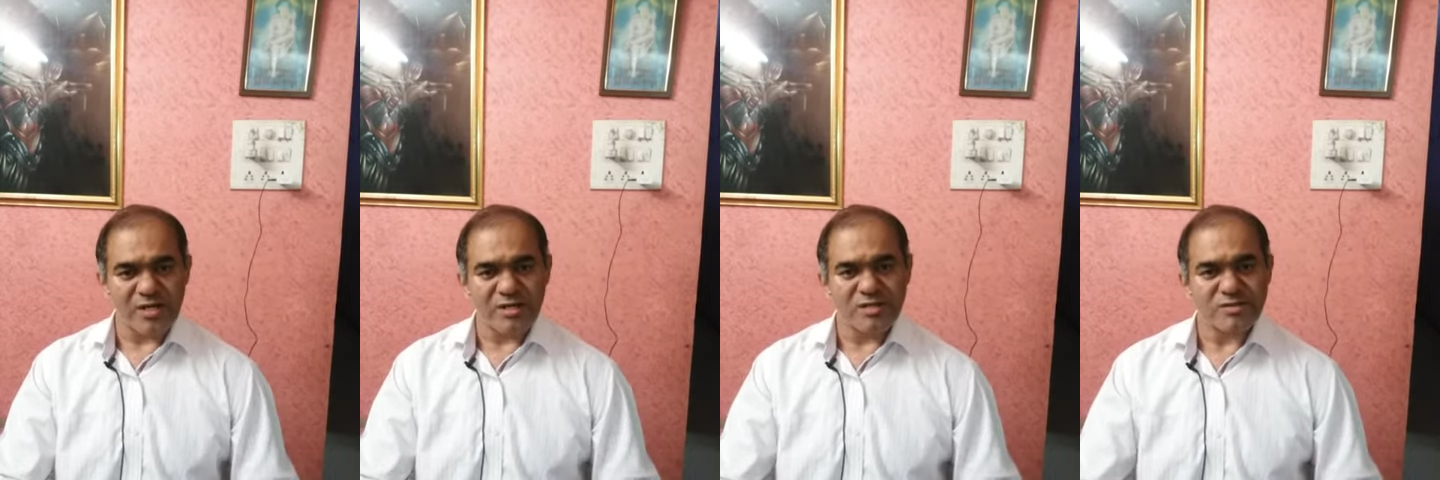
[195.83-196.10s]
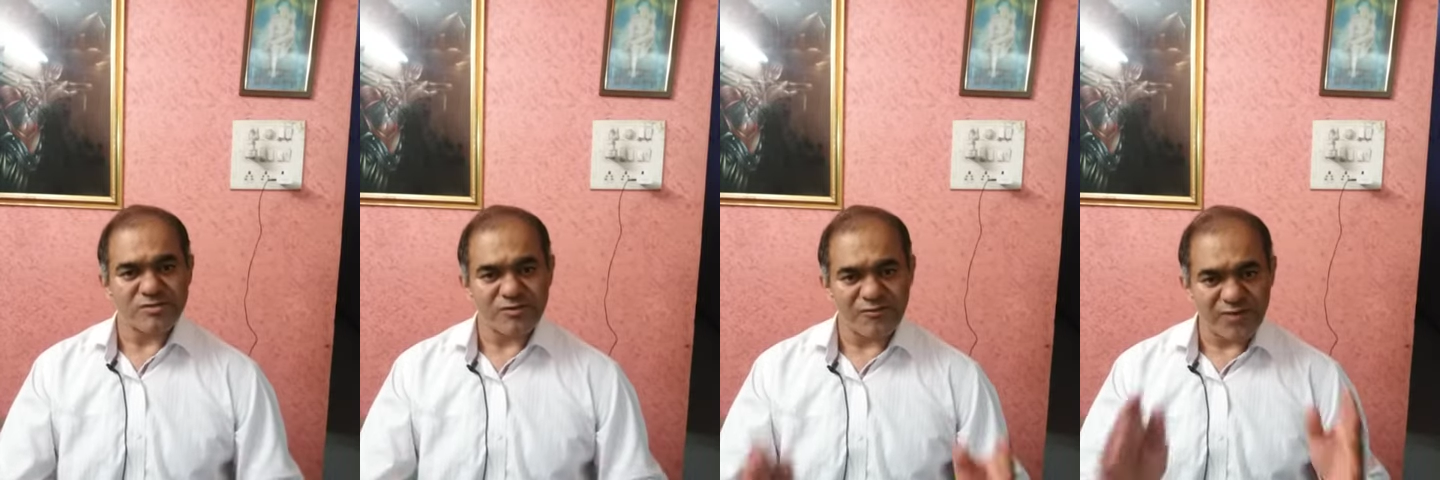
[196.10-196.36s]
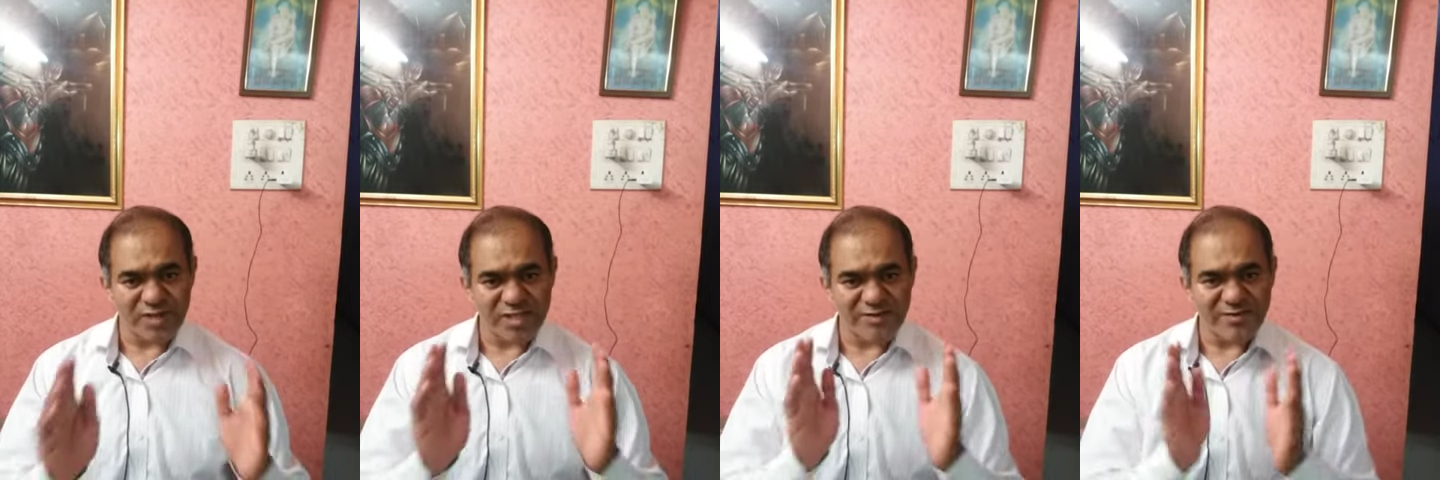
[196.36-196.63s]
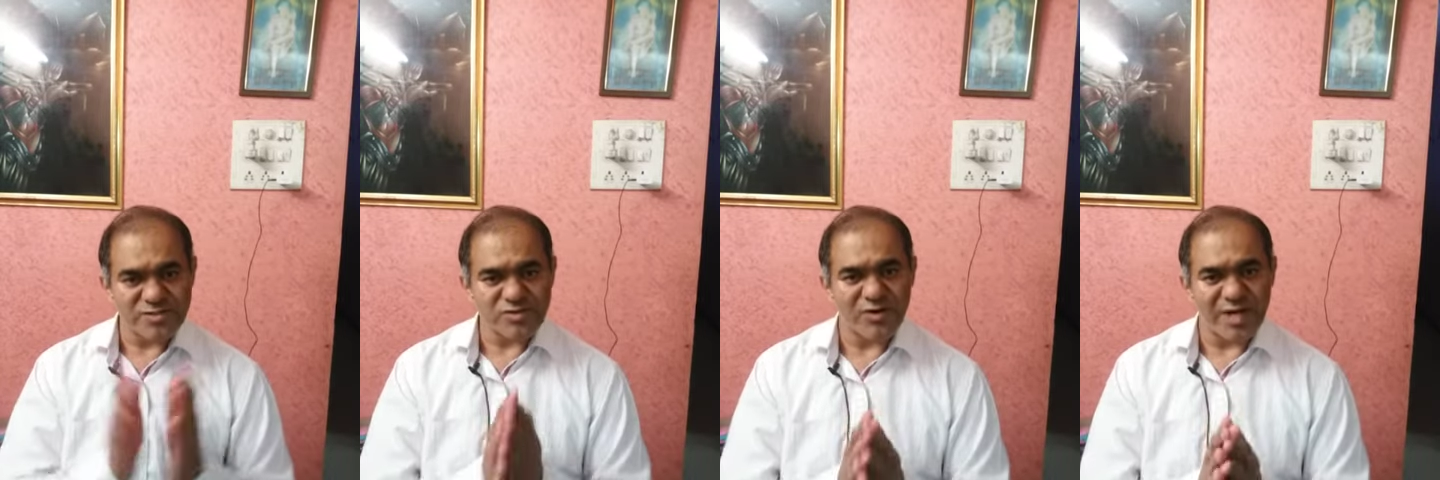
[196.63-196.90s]
So whenever
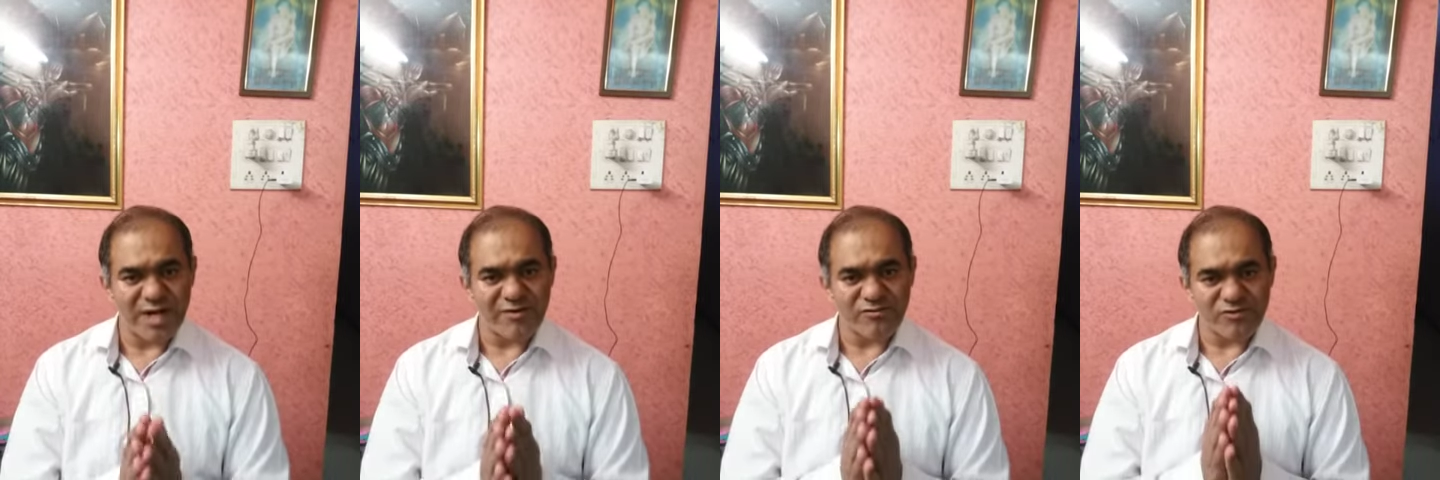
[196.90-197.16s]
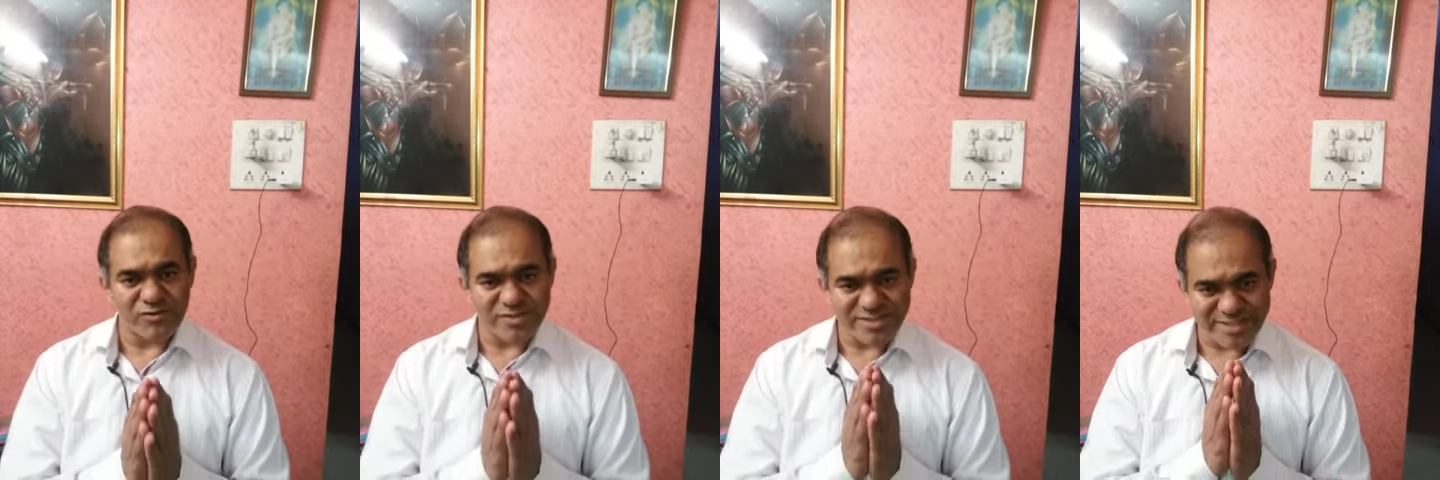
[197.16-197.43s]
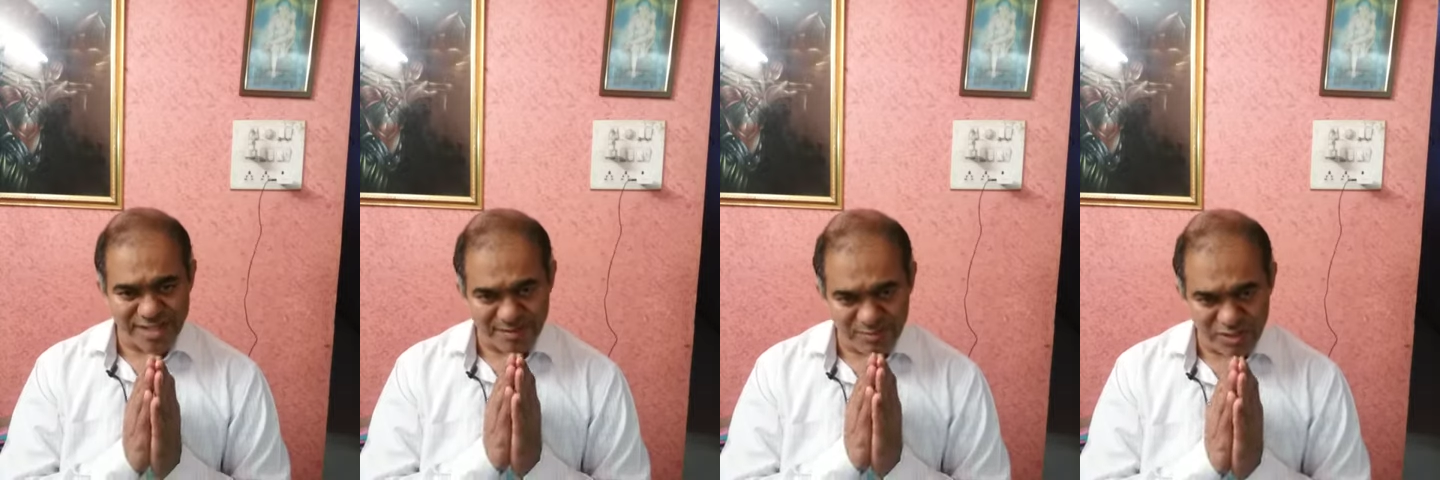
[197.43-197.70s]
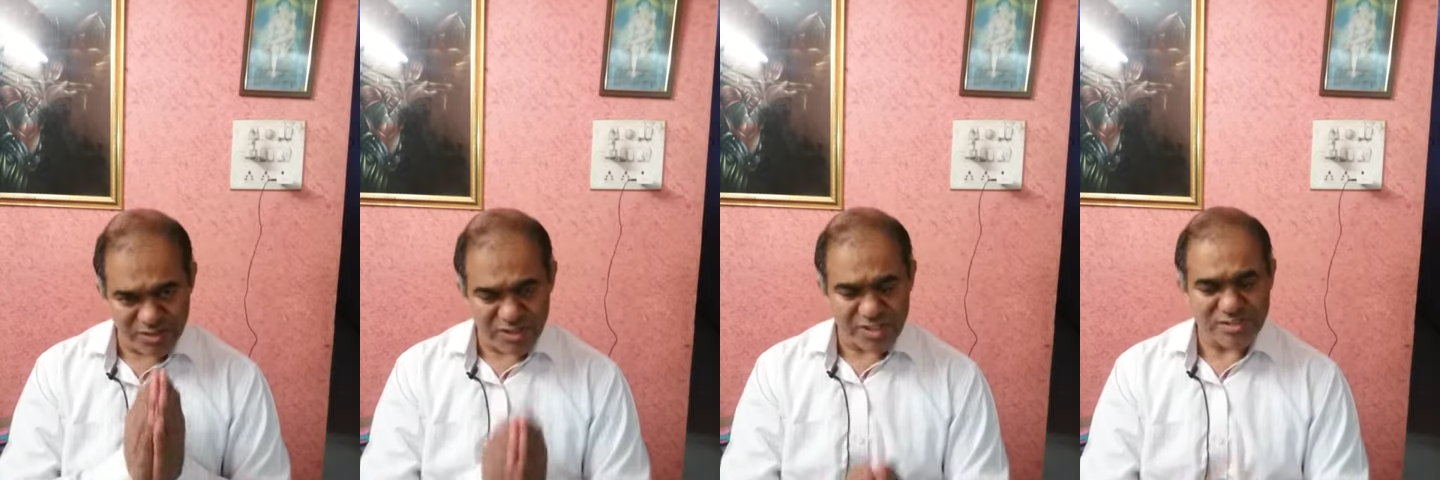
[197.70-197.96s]
you have to
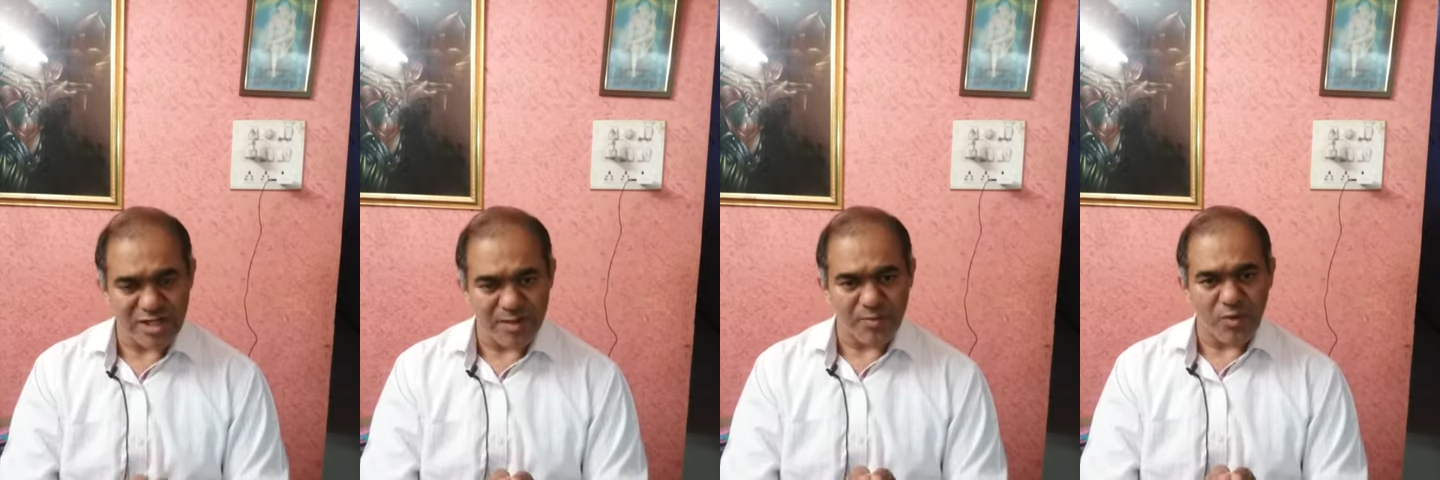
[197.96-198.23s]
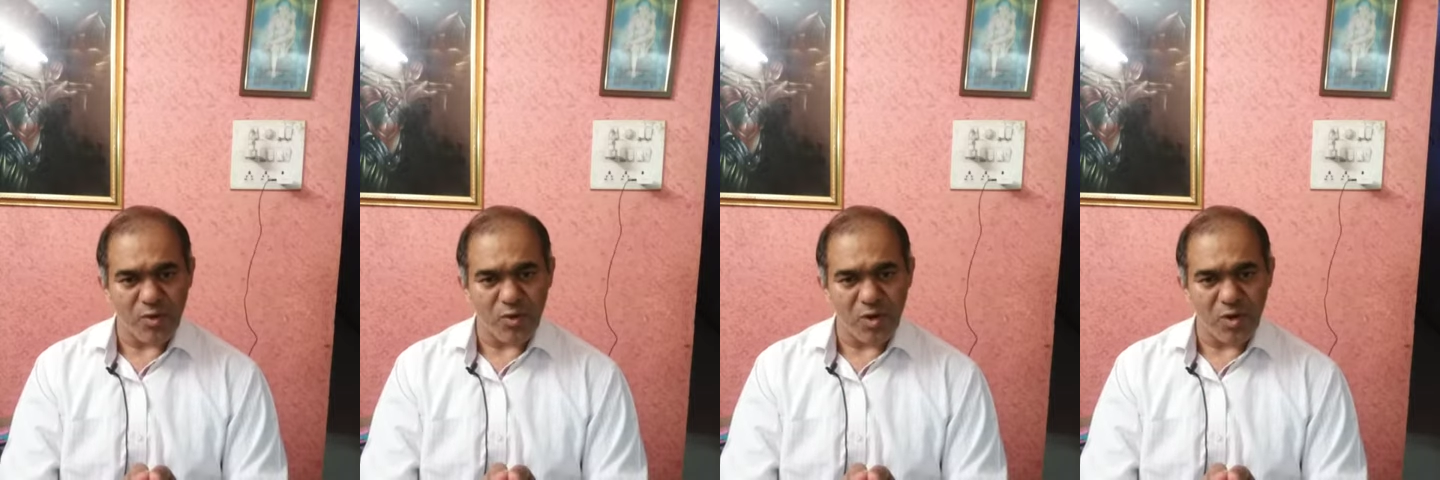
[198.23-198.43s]
establish a rapport,